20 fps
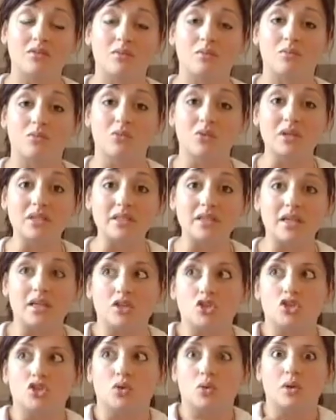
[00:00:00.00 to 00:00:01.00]
even really
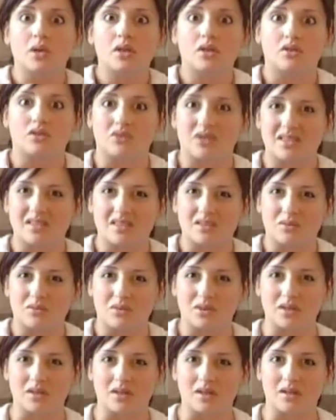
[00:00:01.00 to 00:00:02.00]
enjoy the dressing
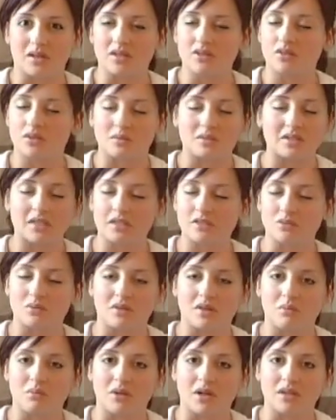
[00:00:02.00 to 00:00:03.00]
really unless you're obsessed
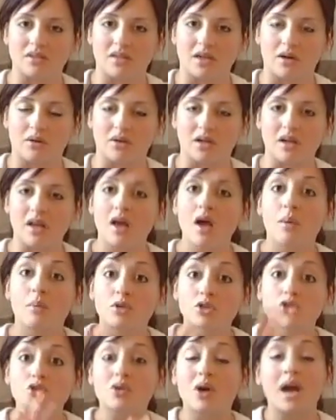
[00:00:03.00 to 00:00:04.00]
with it, but I doubt it.
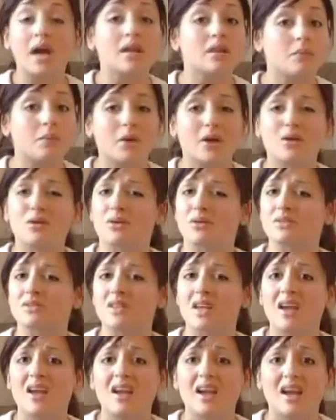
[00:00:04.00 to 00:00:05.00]
But try the
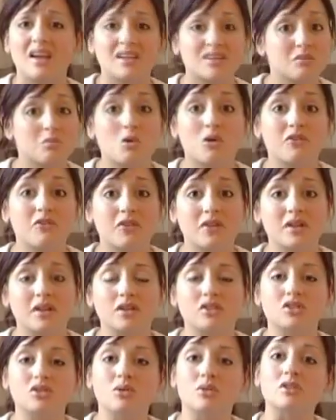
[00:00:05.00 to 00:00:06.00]
pickles, and it's more
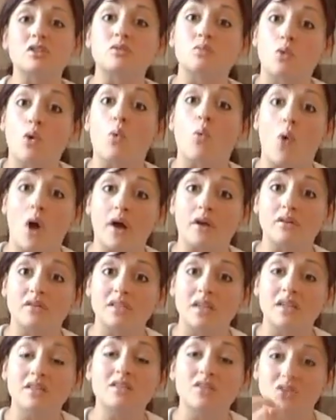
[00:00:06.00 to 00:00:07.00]
filling too because it's more water
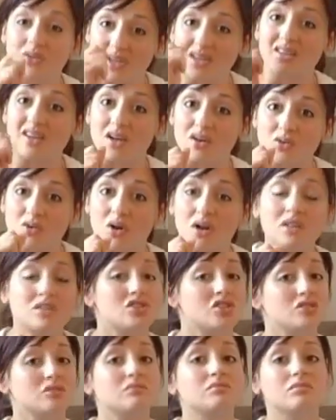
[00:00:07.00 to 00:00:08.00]
dense and you get that
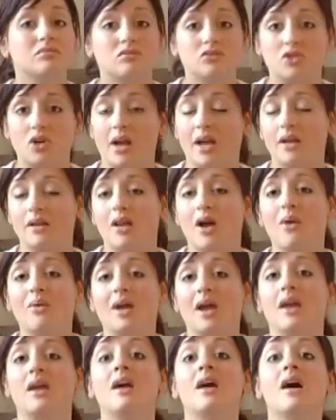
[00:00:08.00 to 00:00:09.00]
crunch. Try it.
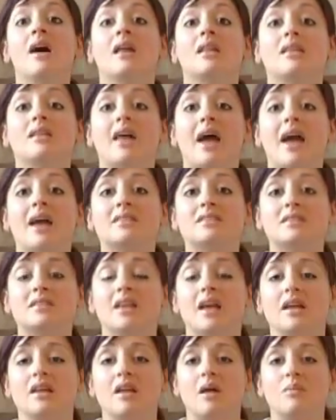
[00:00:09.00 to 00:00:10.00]
Okay, last
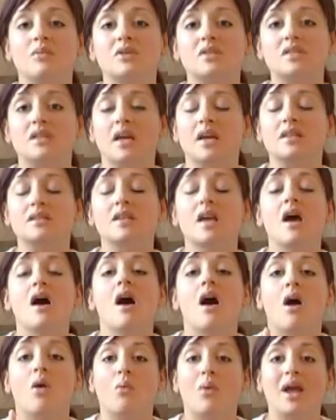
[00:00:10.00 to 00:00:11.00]
thing, number 6,
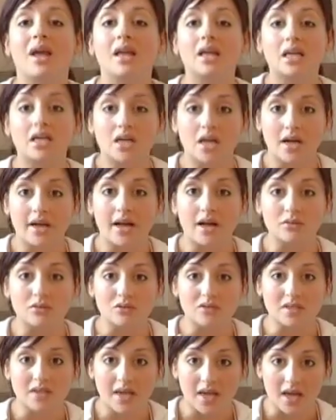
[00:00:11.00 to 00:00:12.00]
a way to cut out
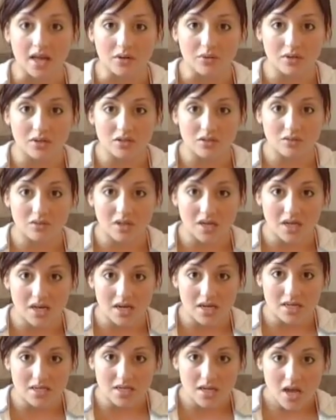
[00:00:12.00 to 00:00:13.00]
those calories, you
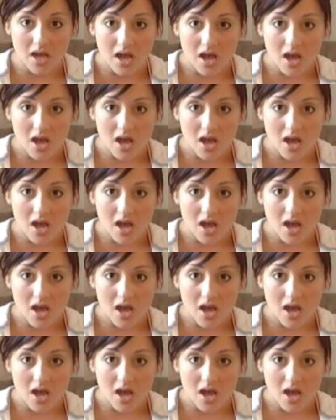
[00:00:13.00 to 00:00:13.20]
guys.